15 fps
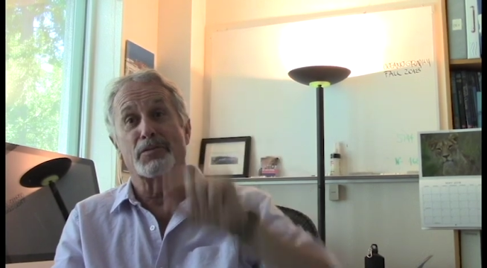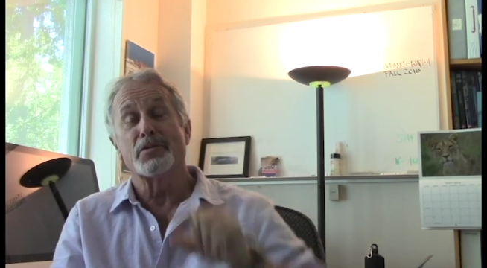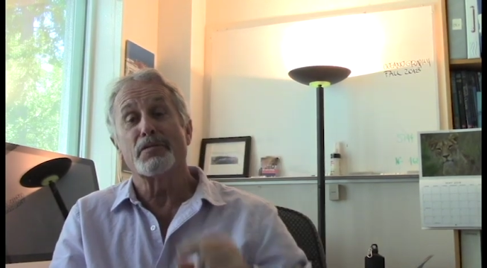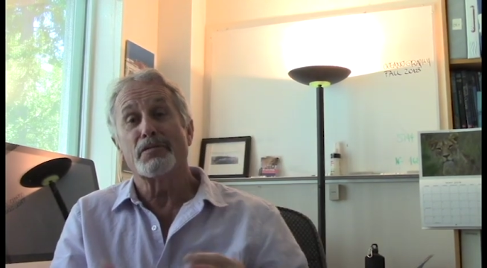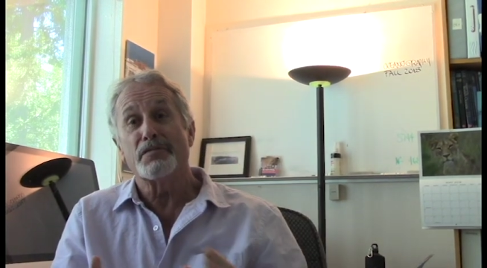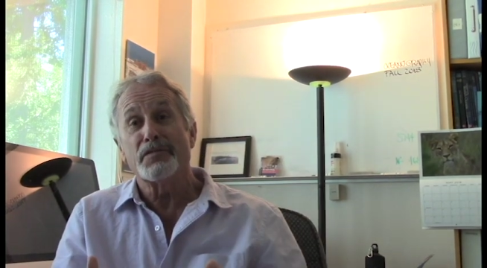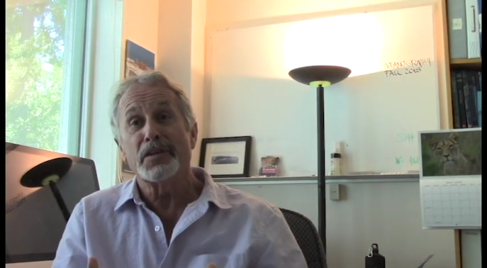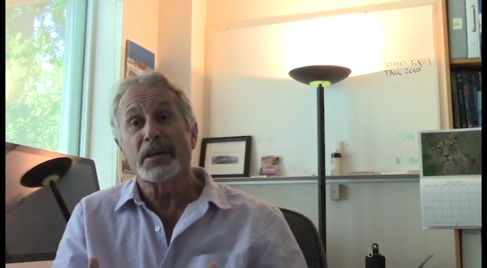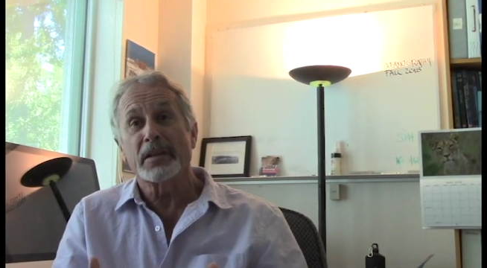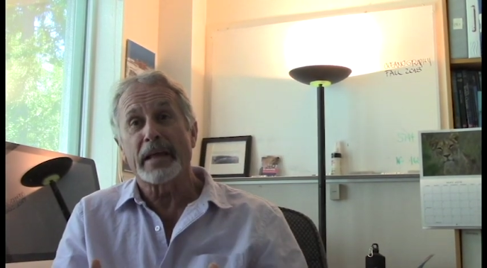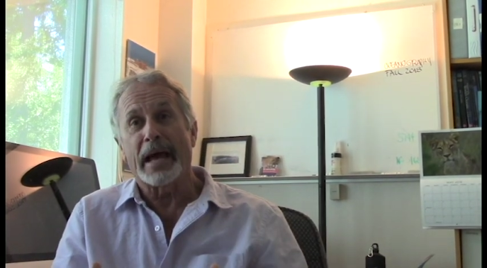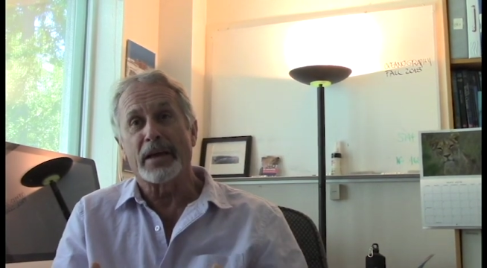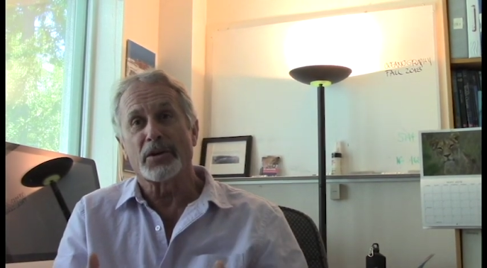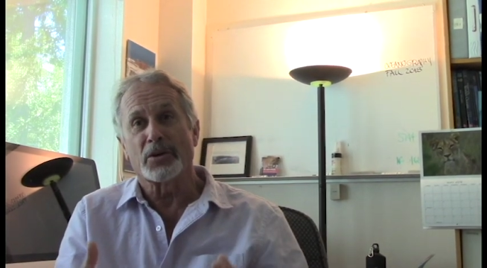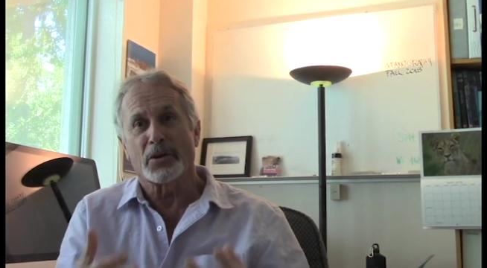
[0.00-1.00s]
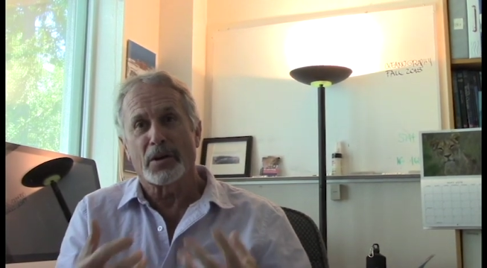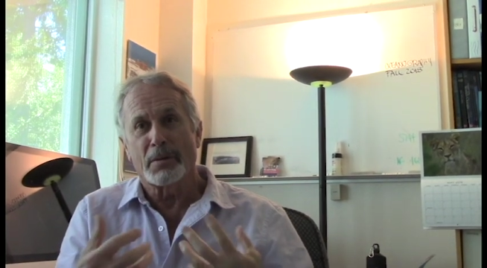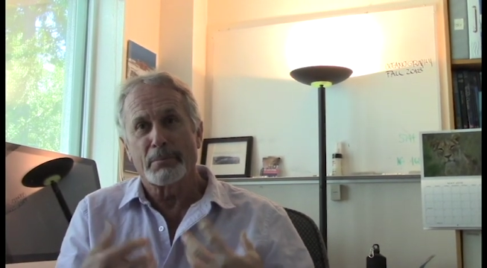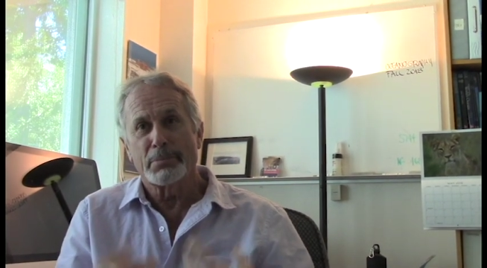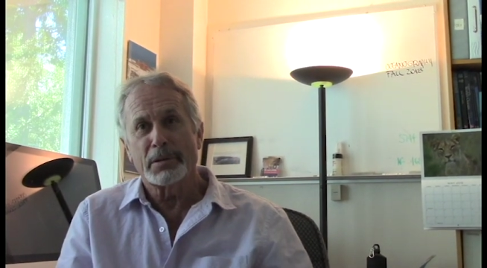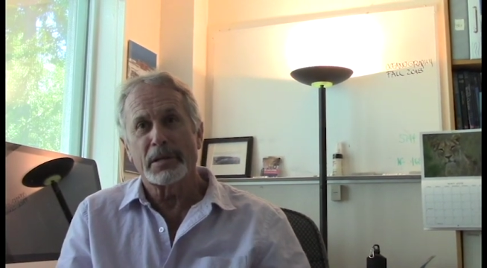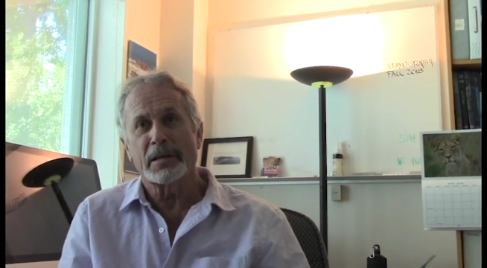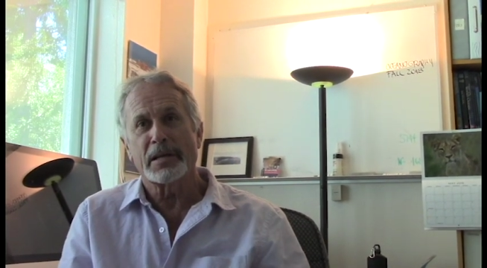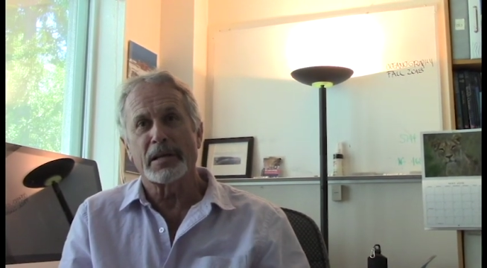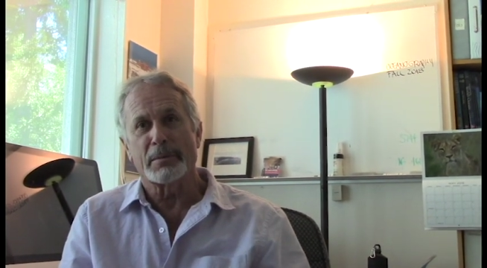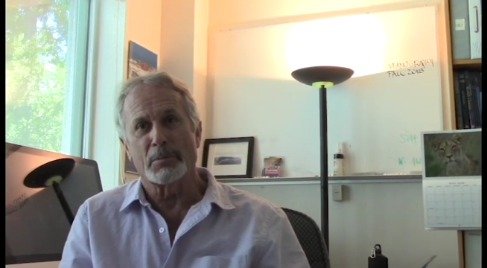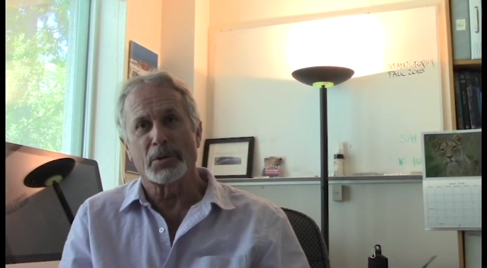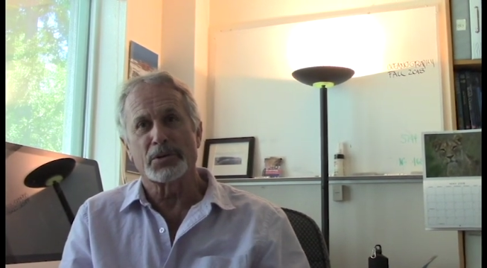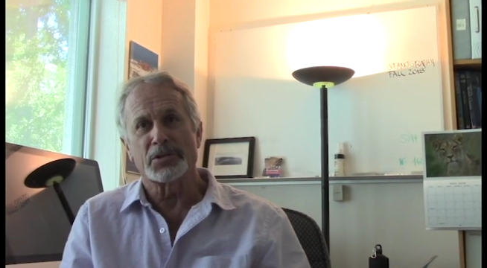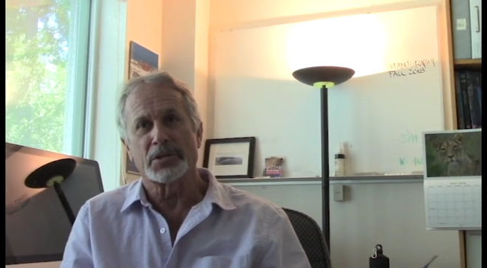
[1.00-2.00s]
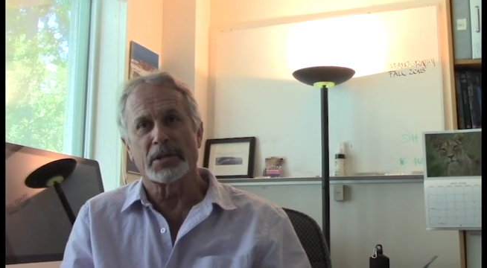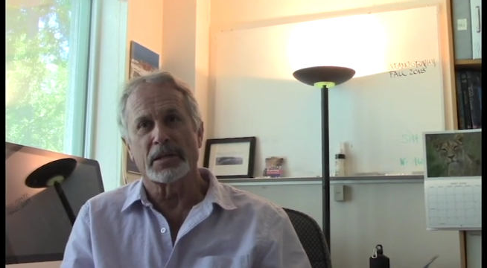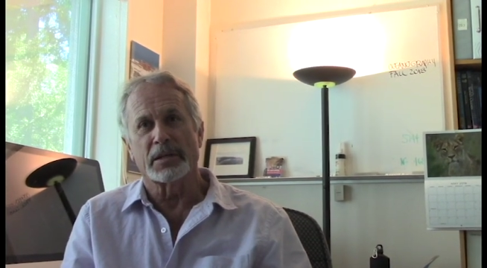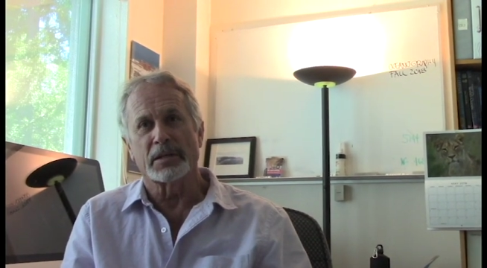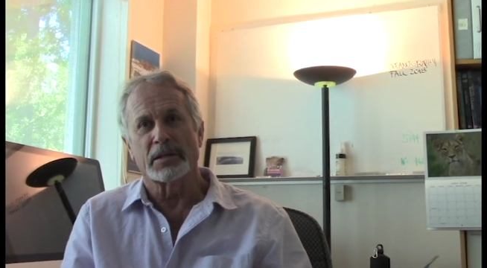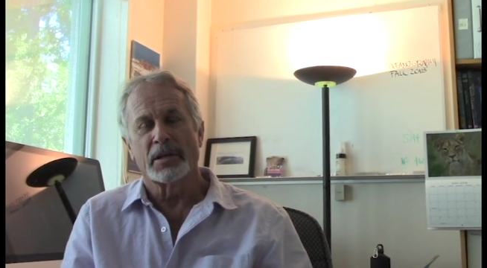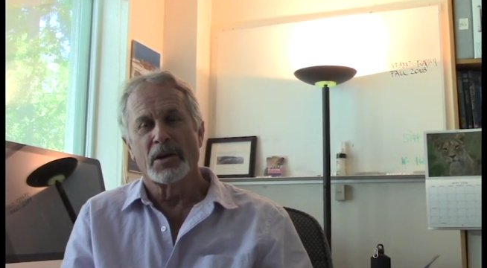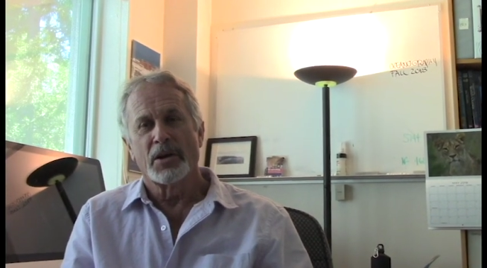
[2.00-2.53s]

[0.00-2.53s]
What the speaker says: you feel that. You're completely immersed in it.